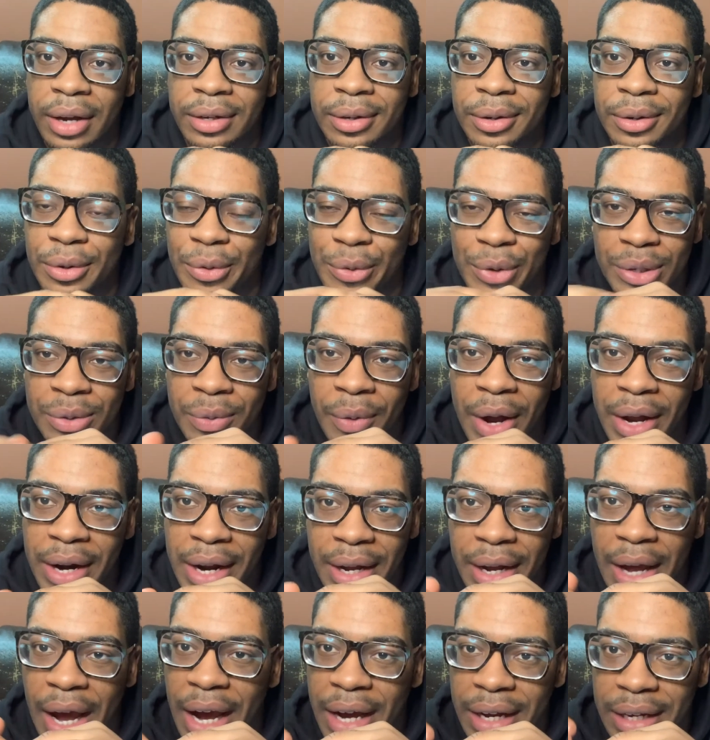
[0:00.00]
The, the reason why that
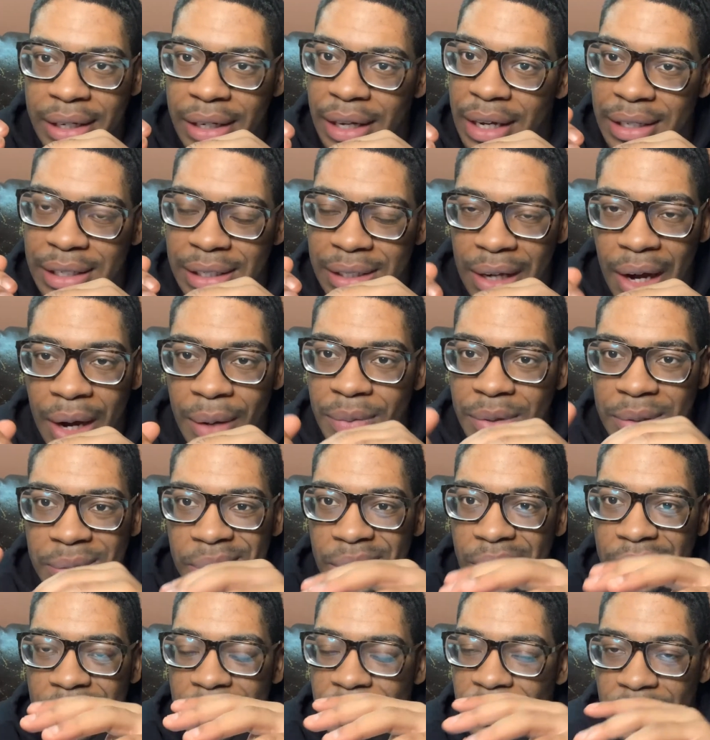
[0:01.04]
guy gets stopped is
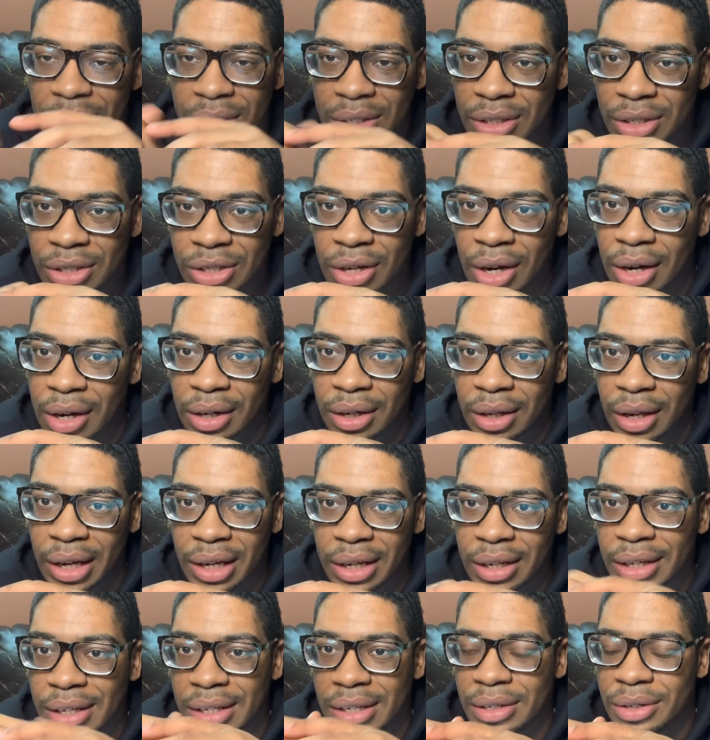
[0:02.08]
because he misses a shot. Like
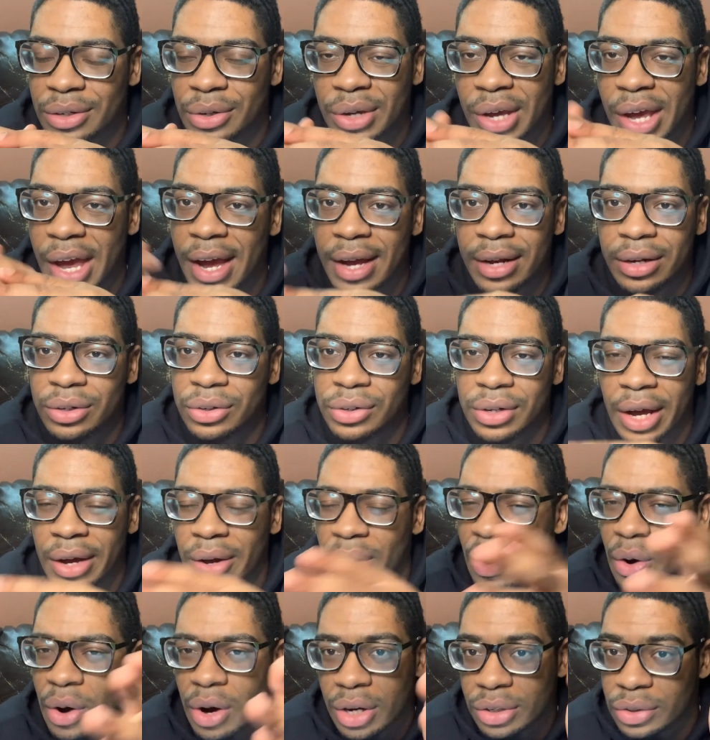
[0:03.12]
it, you can't you can't go
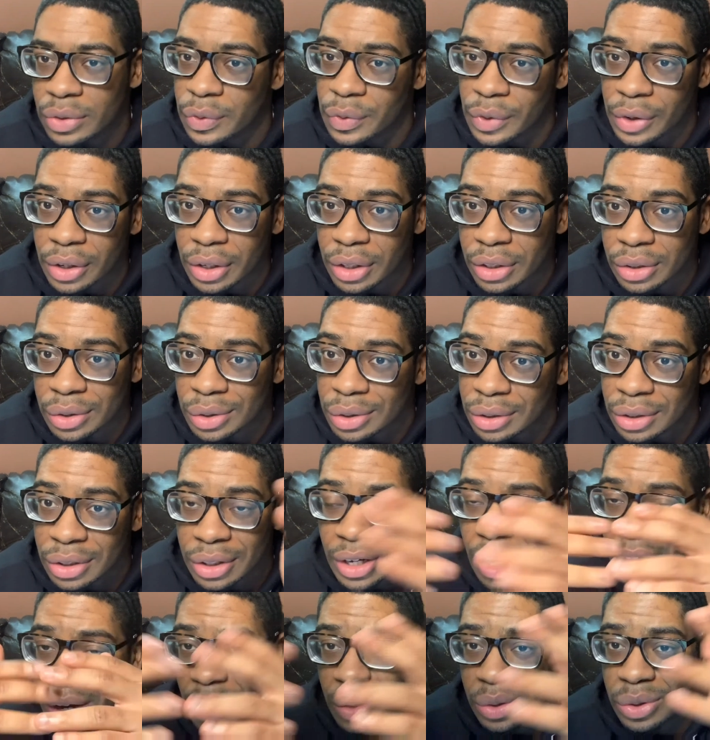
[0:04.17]
one hundred for one hundred. You
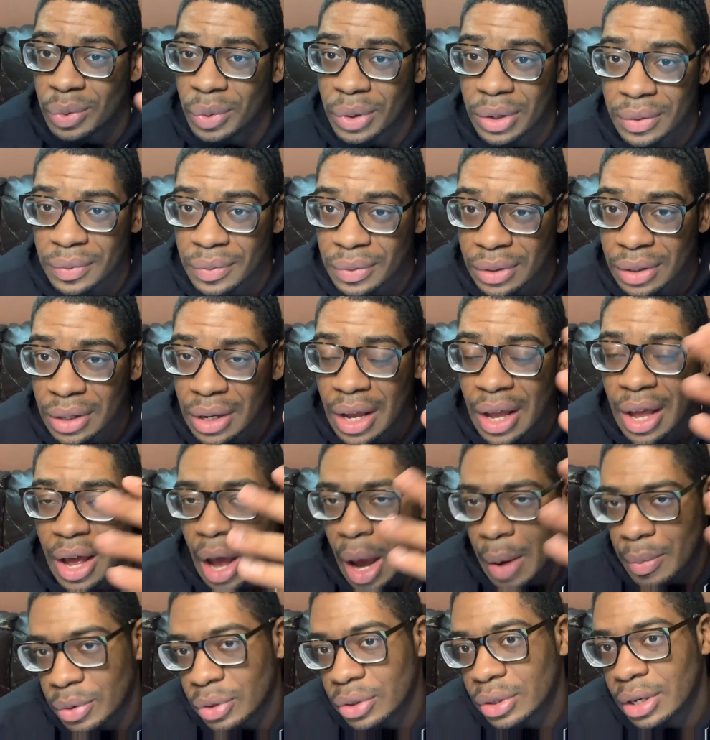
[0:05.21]
can't go twenty for. I
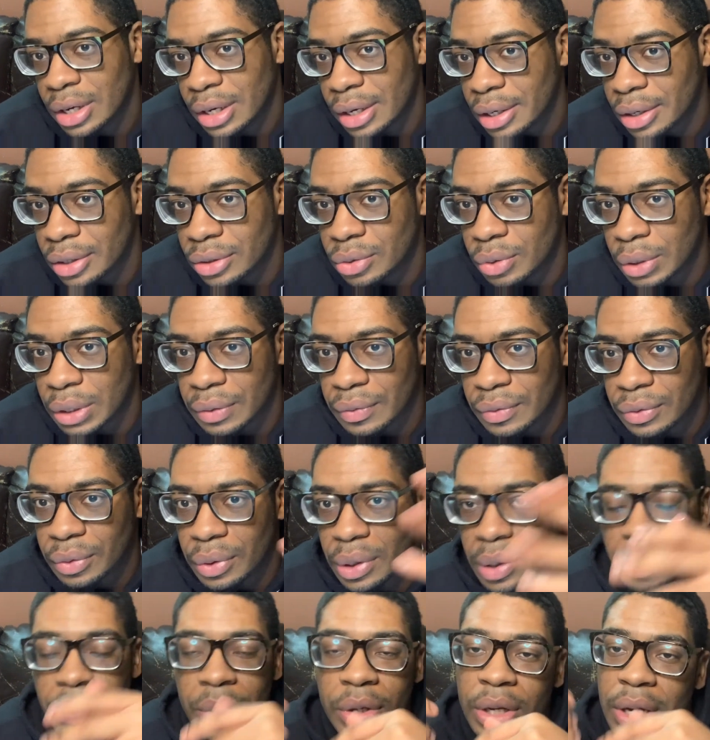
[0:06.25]
mean, you can't go twenty for twenty,
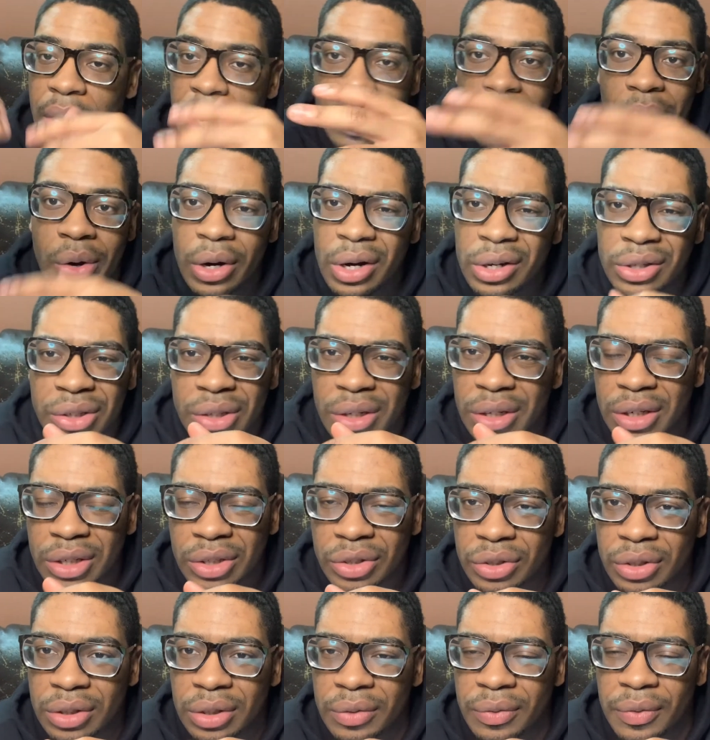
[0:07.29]
but you can't go one hundred
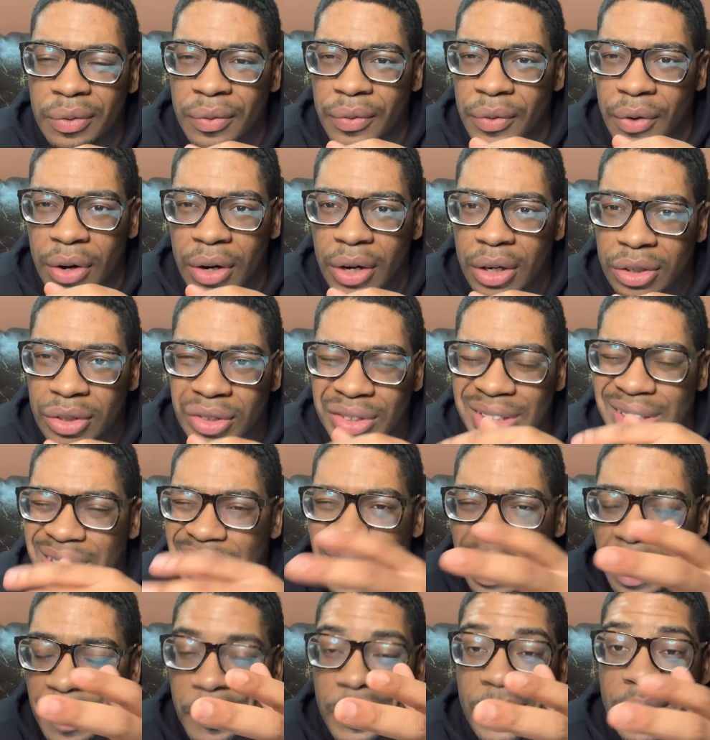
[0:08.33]
for one hundred in an
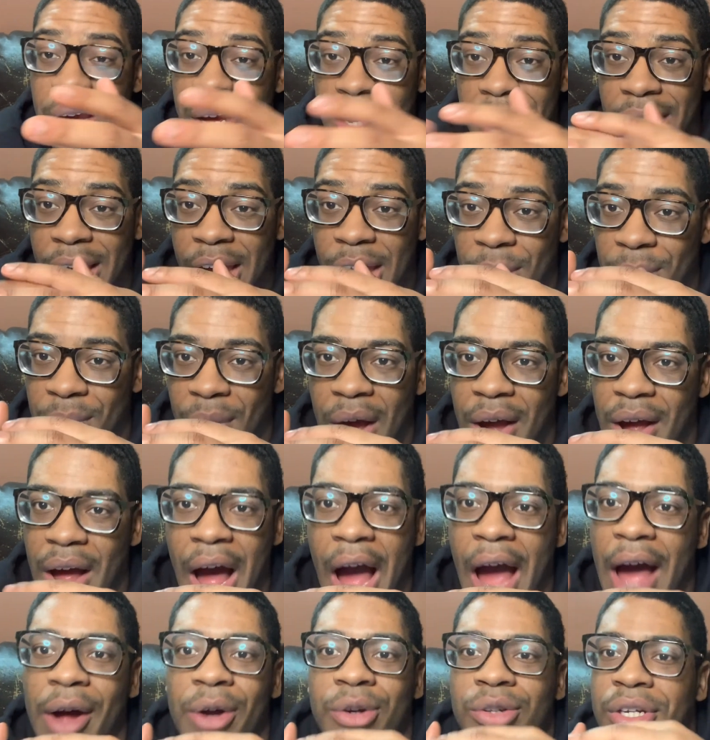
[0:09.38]
N B A game. I
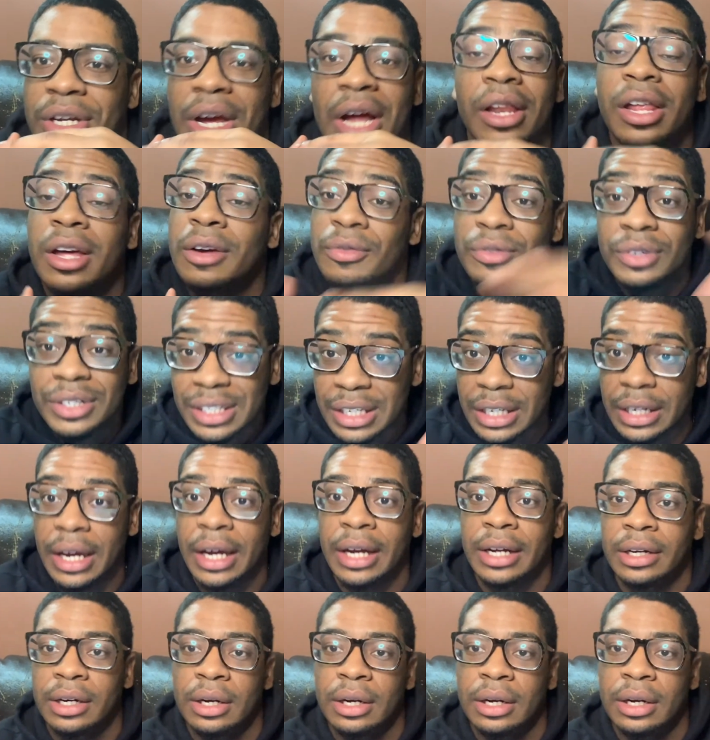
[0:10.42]
I don't think I'll ever see that.